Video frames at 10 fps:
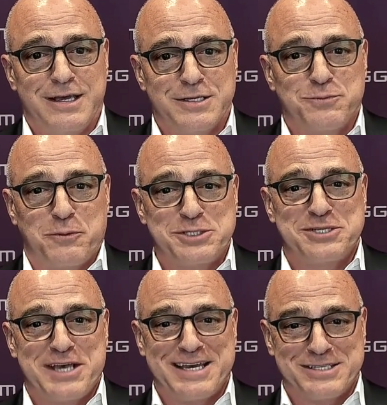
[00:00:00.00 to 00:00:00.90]
is what we
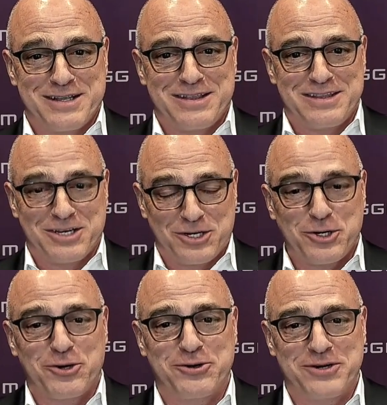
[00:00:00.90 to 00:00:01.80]
say is the
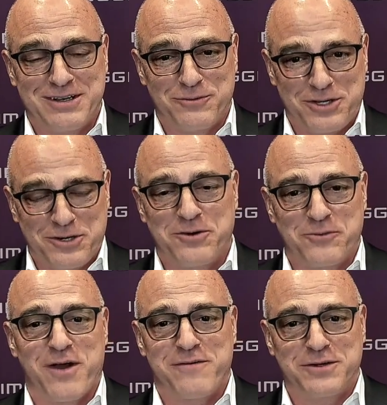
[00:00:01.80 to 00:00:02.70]
current
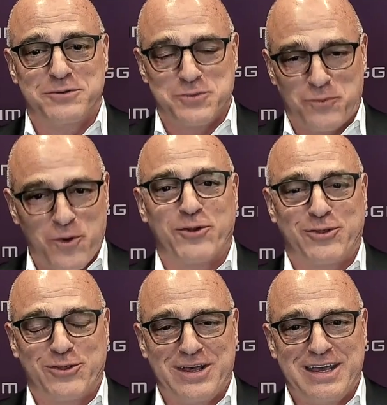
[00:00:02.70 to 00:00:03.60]
recurring revenue is
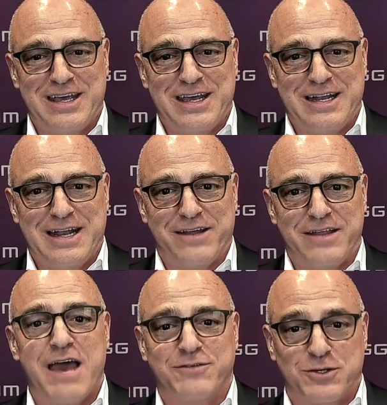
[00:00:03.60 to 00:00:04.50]
worth. Now
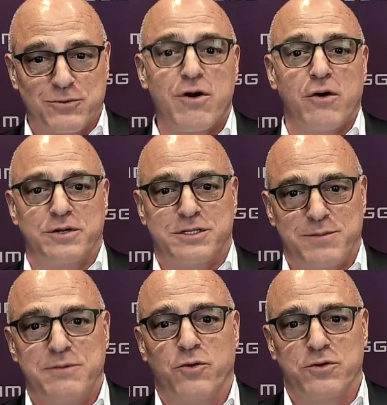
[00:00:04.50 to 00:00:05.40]
they have to grow it to
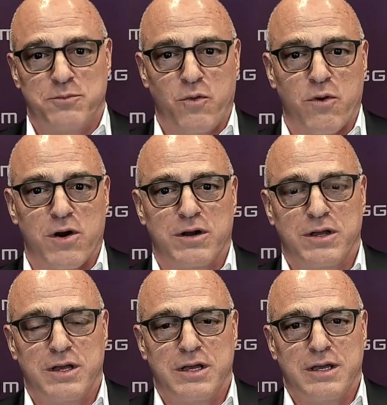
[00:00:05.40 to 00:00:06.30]
be worth more.
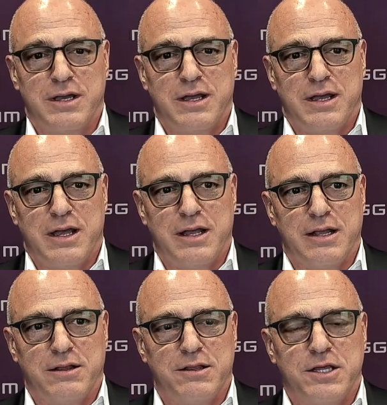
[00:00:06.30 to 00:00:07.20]

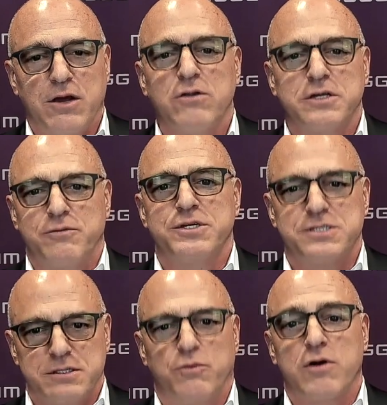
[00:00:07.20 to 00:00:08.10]
The only
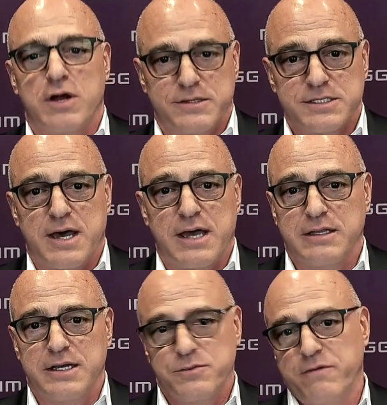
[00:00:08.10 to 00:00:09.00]
reason we're on the
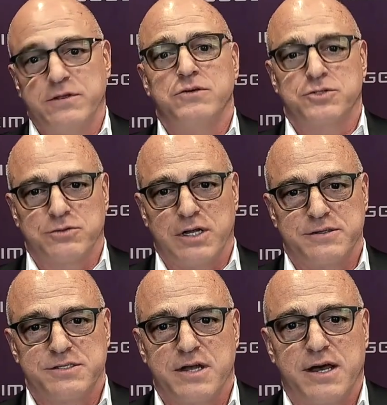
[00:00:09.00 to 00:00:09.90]
sidelines, we have a neutral
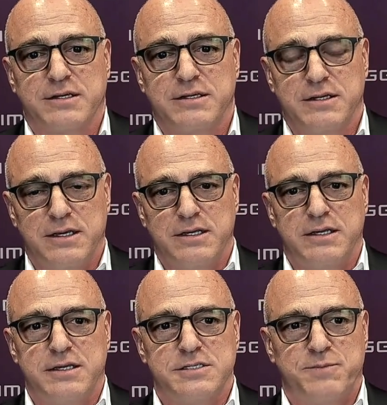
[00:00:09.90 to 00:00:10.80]
on the stock,
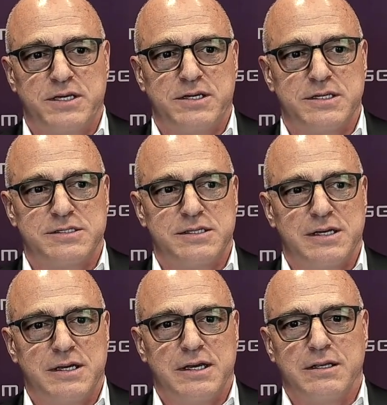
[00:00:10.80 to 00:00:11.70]
is
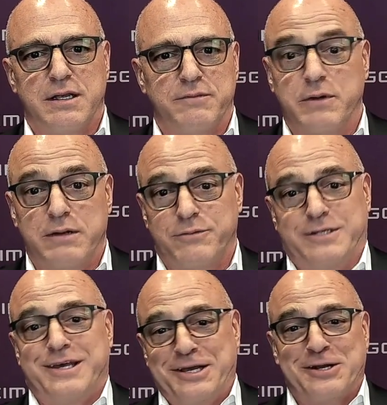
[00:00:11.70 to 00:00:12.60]
because uh,
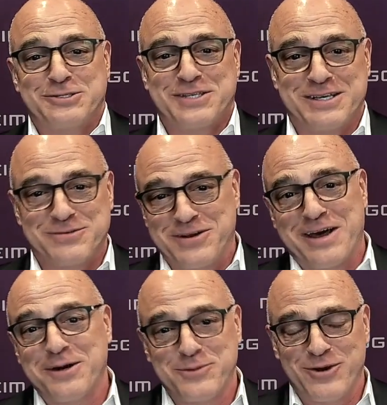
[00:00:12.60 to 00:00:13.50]
we're kicking ourselves for
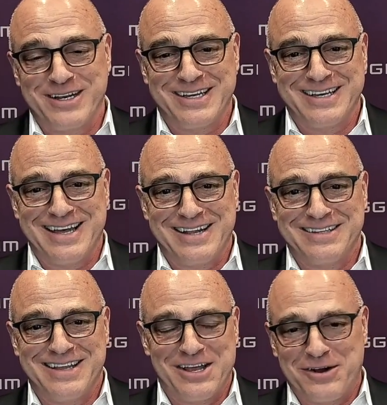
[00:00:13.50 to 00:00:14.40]
not upgrading it at,
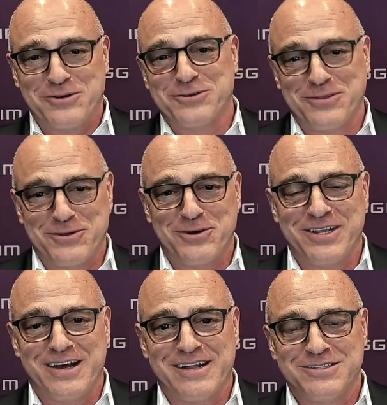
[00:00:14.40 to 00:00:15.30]
a, at
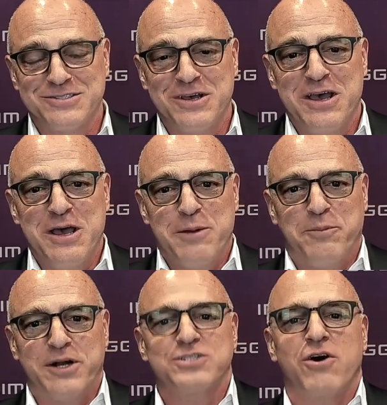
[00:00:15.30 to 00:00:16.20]
$130 dollars mm-hmm.
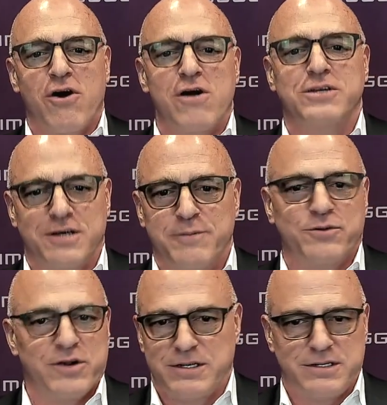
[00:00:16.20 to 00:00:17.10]
but it's hard to
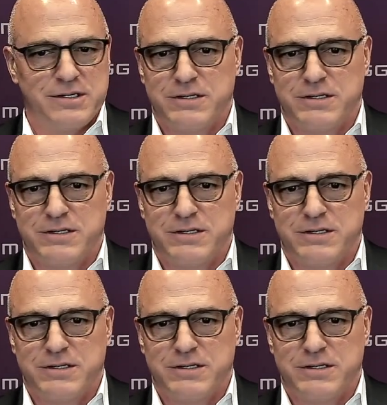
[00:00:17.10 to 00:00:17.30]
upgrade it